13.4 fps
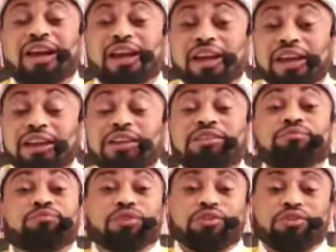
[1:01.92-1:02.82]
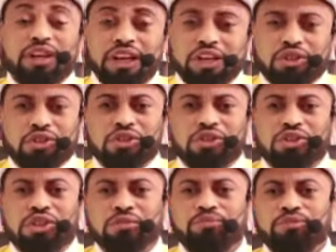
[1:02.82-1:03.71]
in
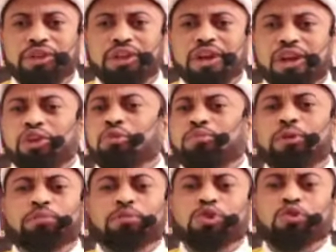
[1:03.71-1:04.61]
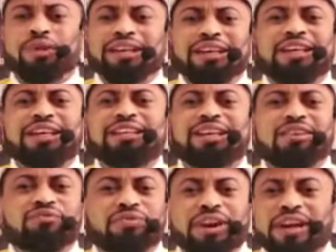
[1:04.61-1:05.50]
relationship. You know, people swindling
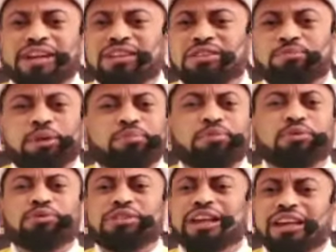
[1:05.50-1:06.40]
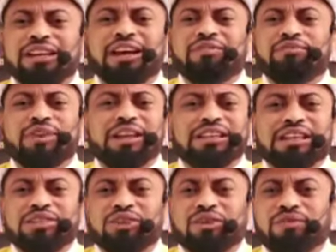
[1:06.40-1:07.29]
their friends, people taking
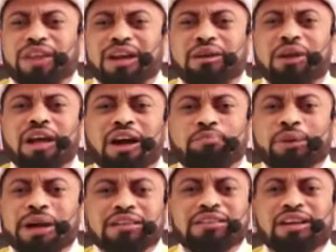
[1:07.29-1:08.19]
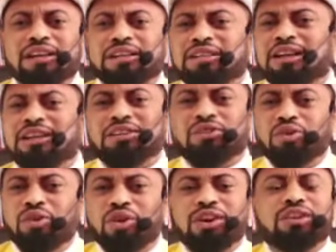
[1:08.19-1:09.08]
advantage of their partners, and
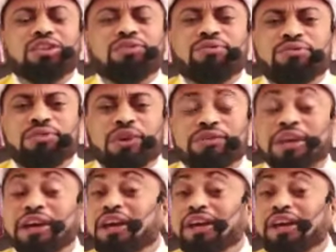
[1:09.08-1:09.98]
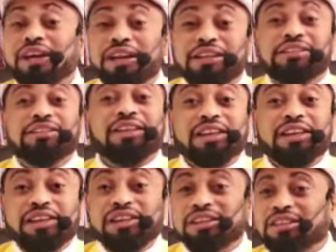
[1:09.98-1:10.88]
so on and so forth. It
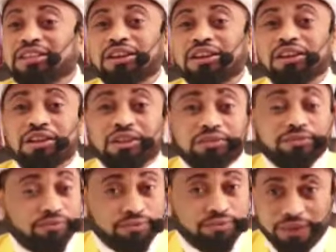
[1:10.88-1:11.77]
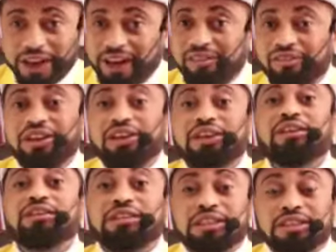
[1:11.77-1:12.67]
is
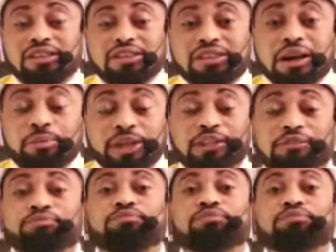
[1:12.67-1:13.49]
very disturbing.